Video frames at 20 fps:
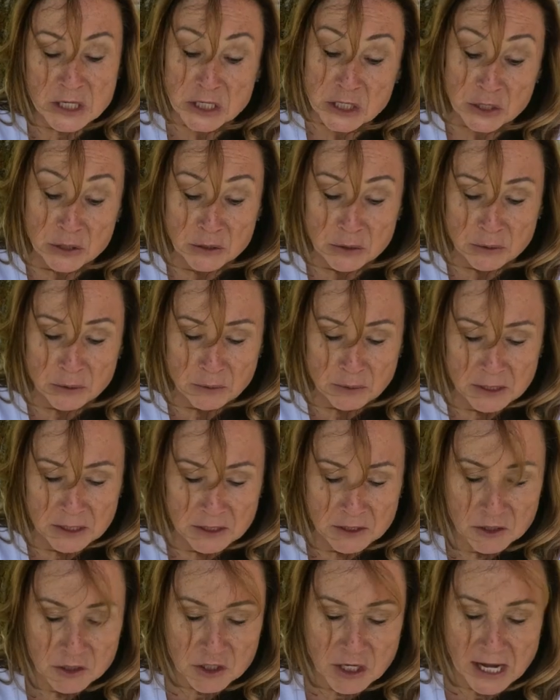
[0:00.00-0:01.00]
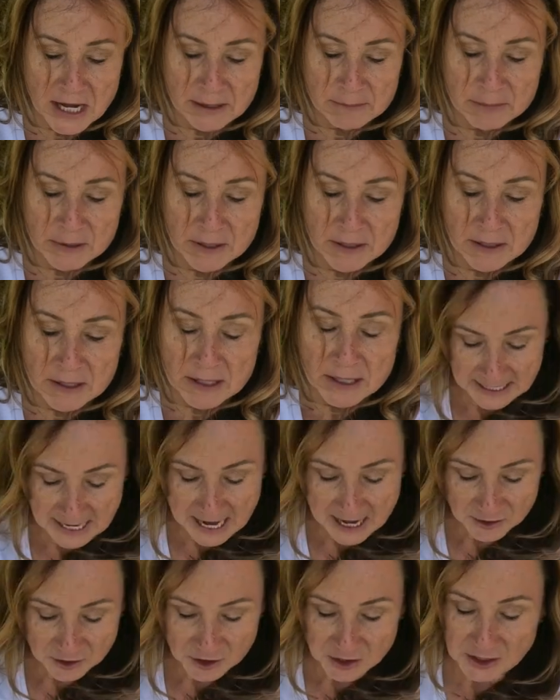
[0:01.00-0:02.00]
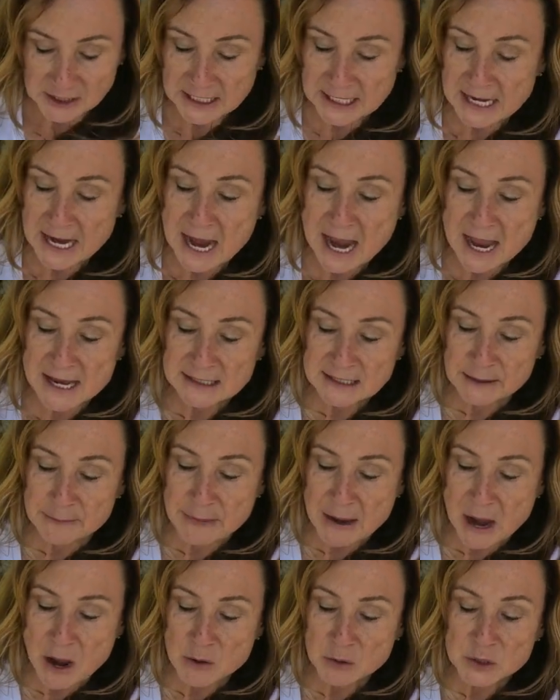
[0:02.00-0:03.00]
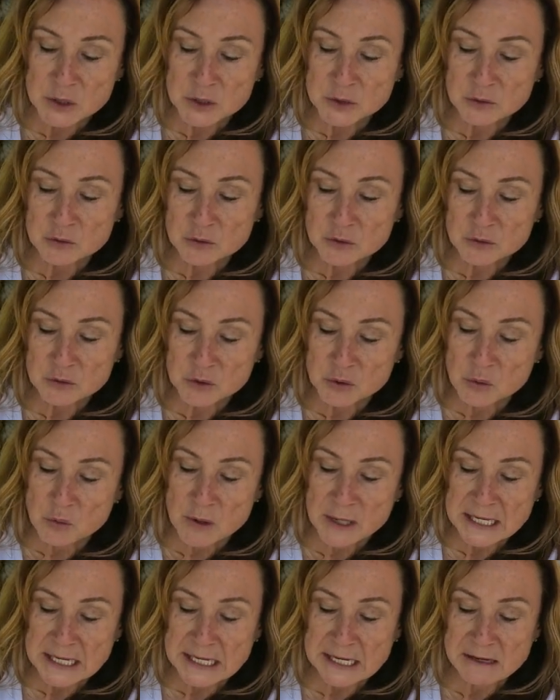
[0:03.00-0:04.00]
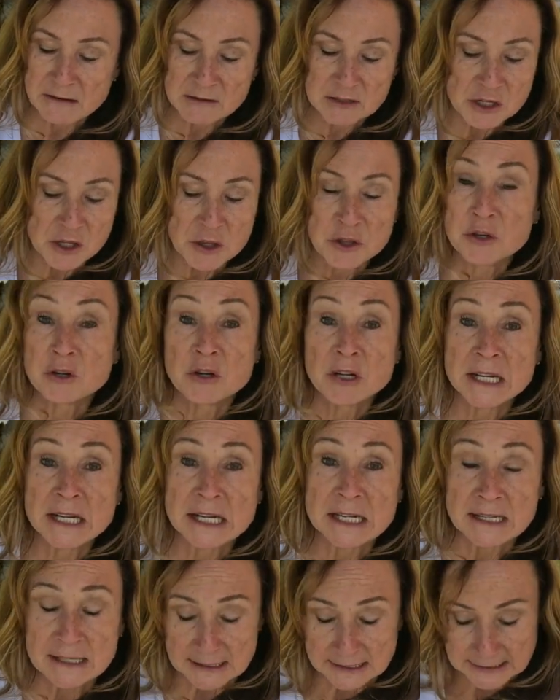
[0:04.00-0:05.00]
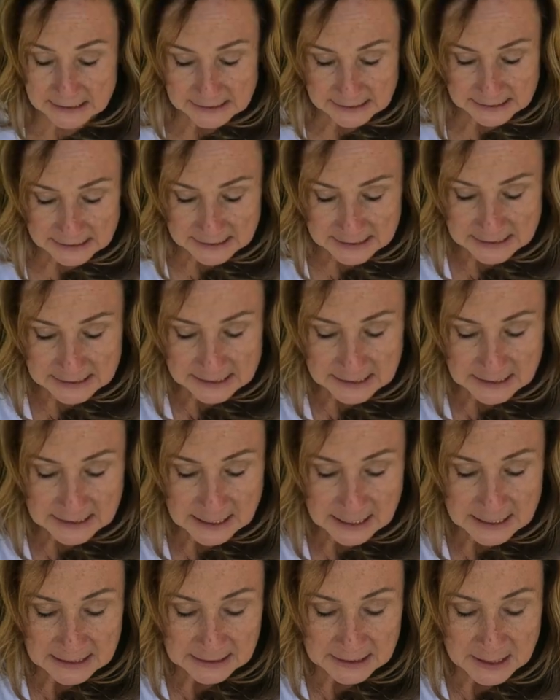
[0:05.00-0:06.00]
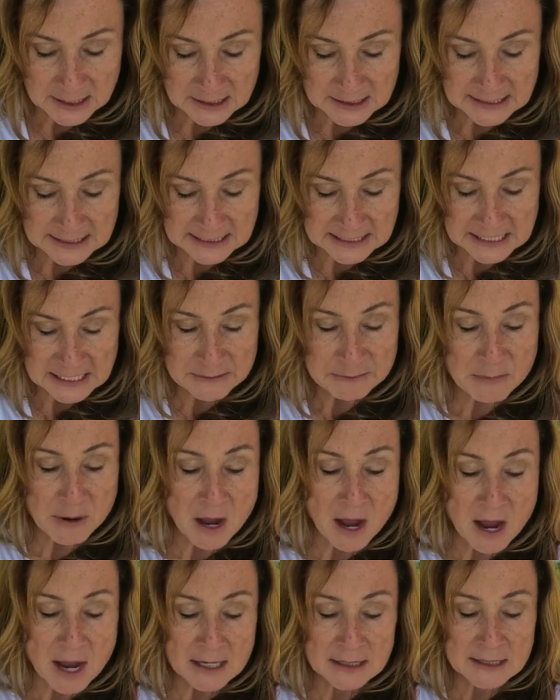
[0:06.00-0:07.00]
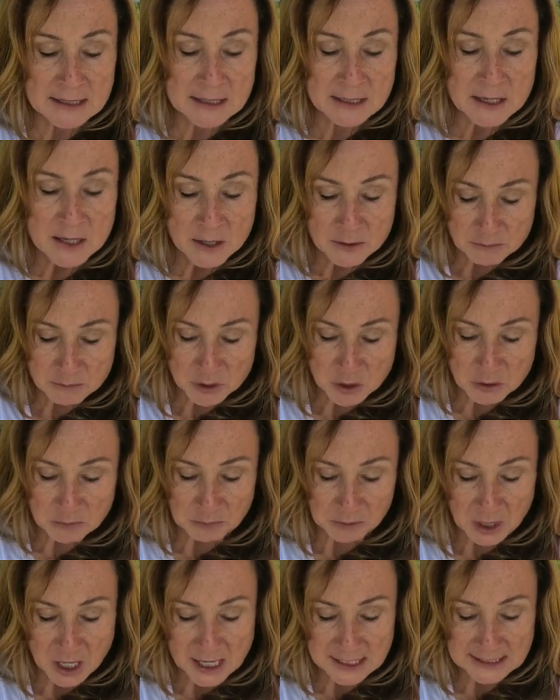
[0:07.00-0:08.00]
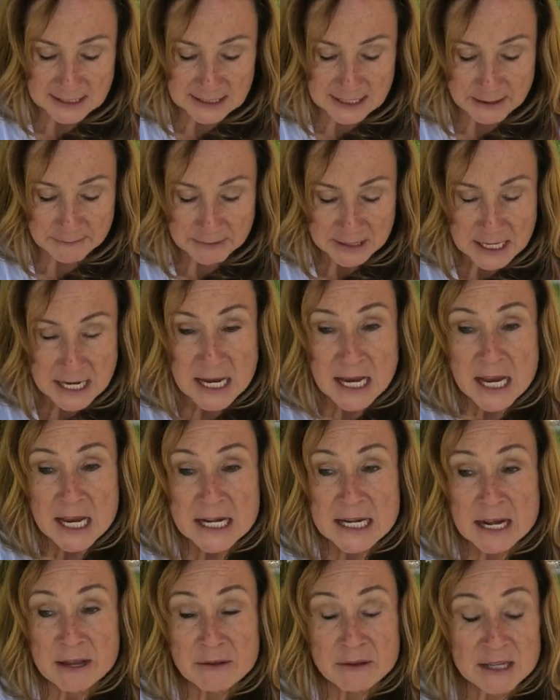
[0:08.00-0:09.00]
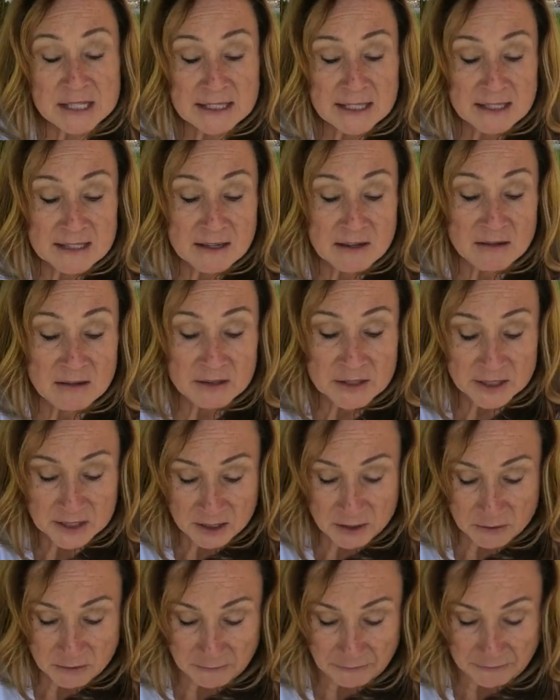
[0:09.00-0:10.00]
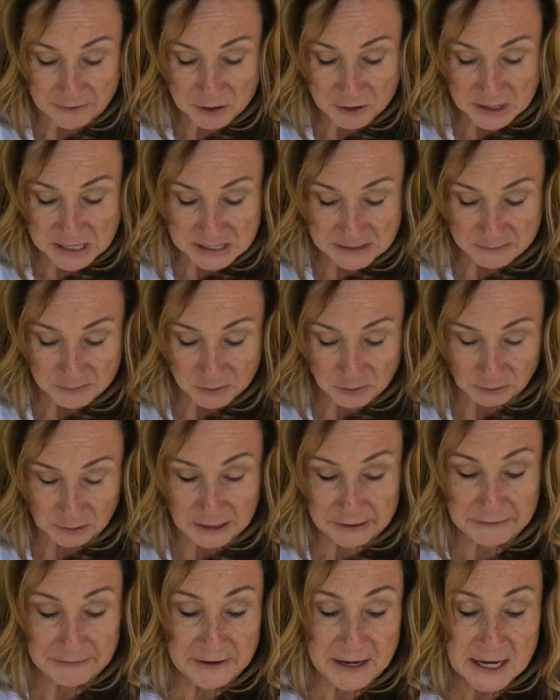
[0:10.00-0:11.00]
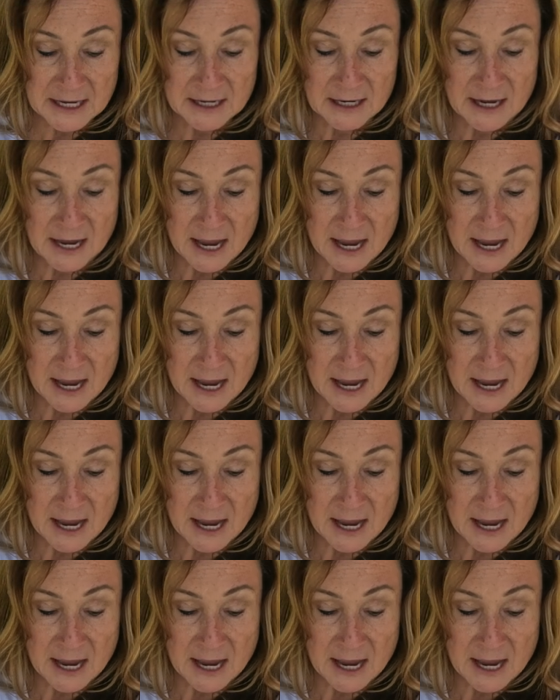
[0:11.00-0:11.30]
U shape. It actually has about 20 to 30 little seed pods per blossom. Now this is also very prolific.